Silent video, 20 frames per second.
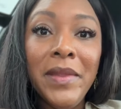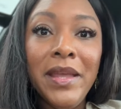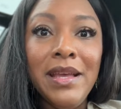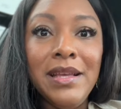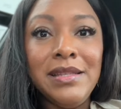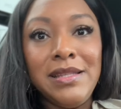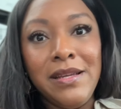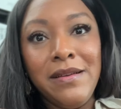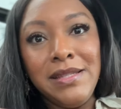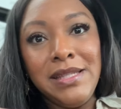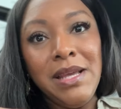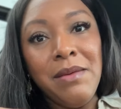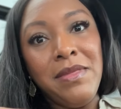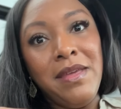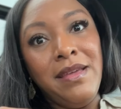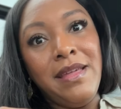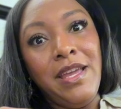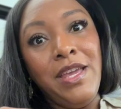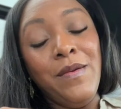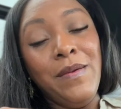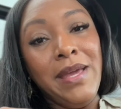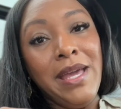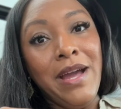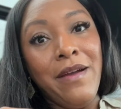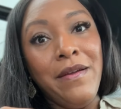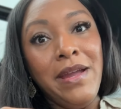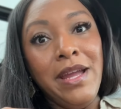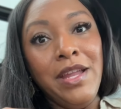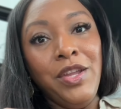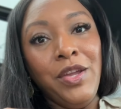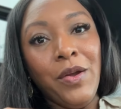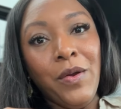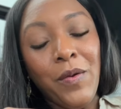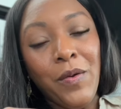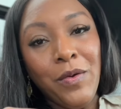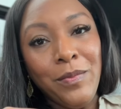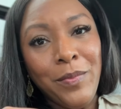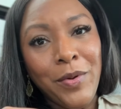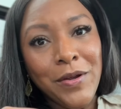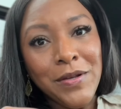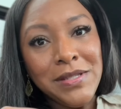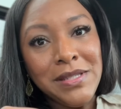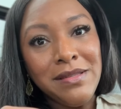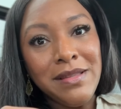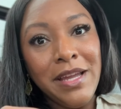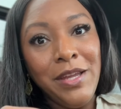is there something that you carry in your own purse